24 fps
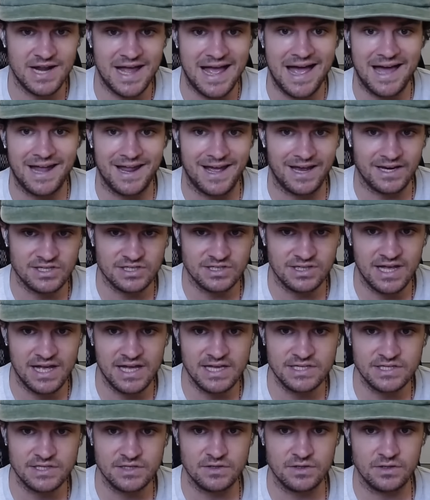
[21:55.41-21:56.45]
at
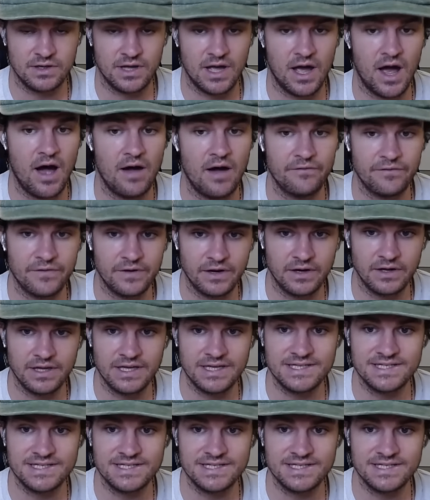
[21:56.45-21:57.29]
Hexclad to confidently